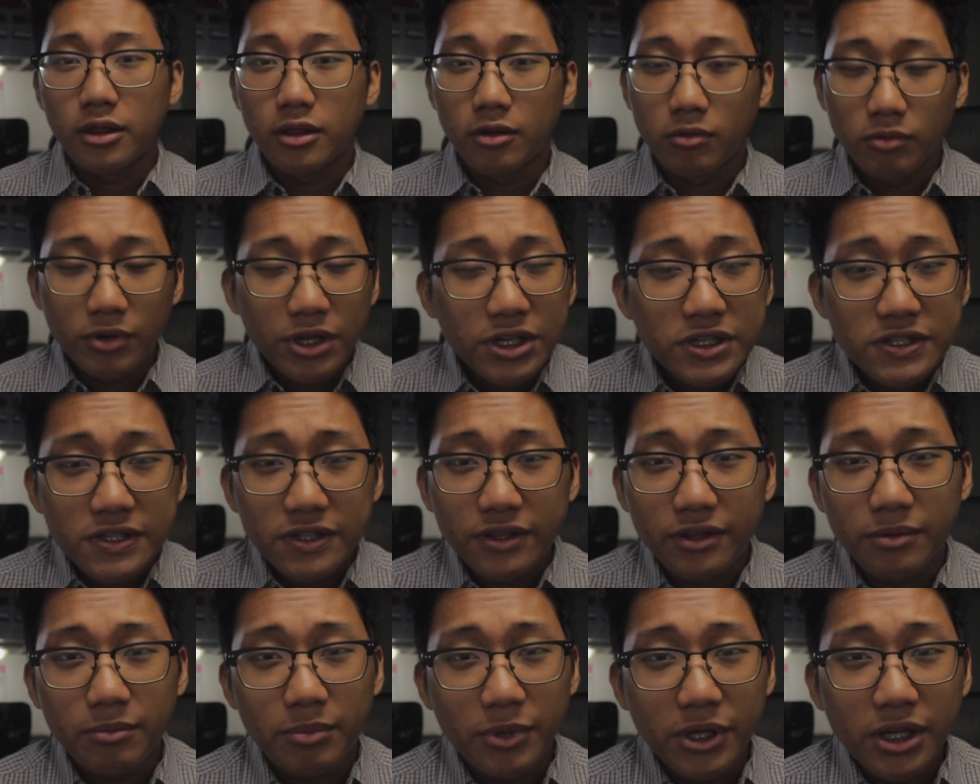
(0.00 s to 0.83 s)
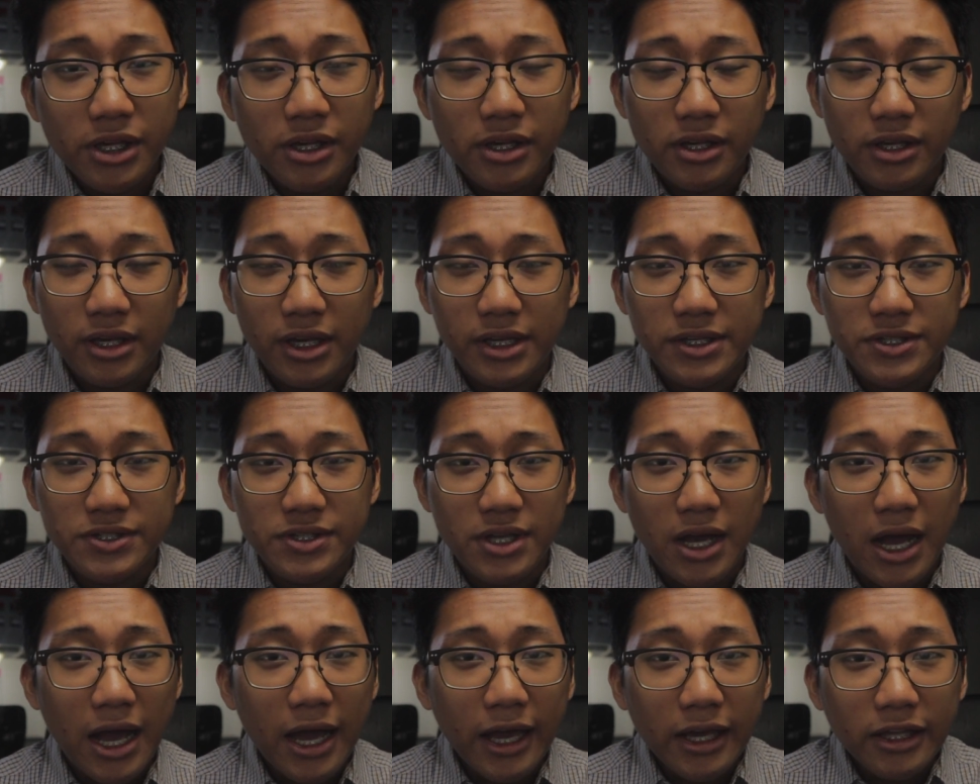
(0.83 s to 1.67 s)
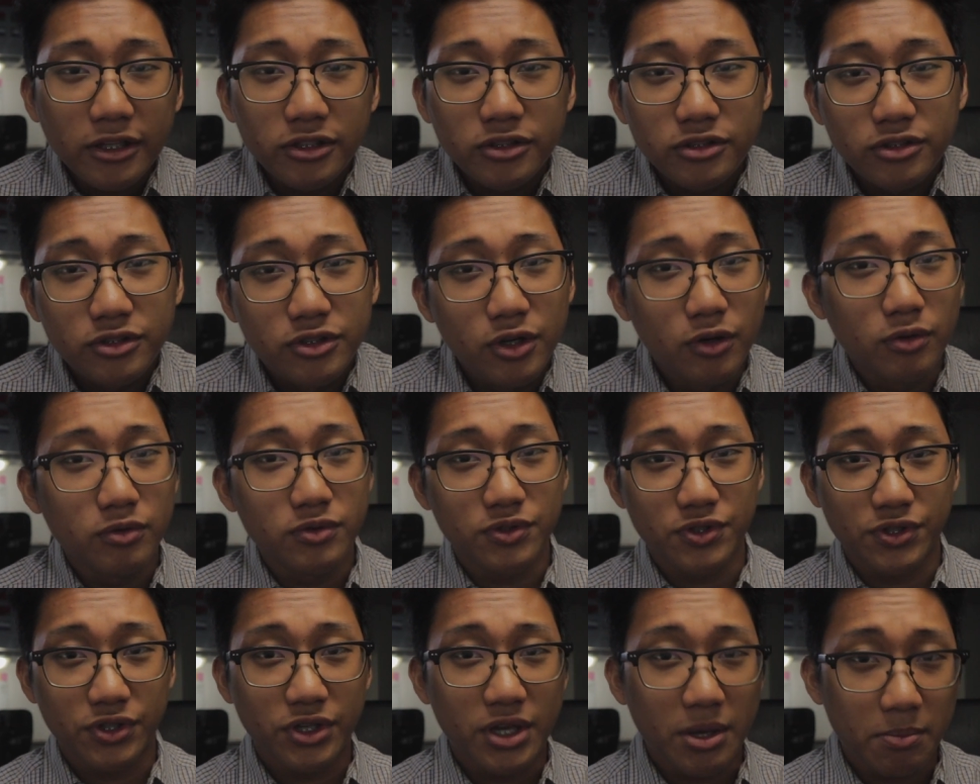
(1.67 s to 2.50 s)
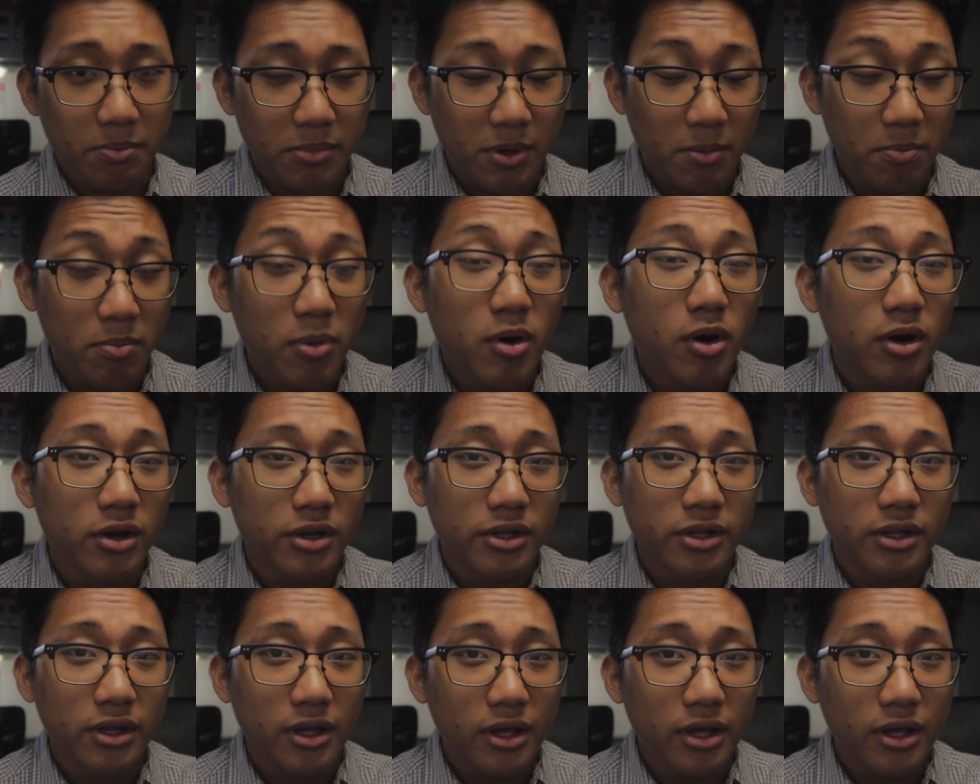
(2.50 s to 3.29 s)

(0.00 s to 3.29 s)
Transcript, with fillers: The reason being is I don't skip a part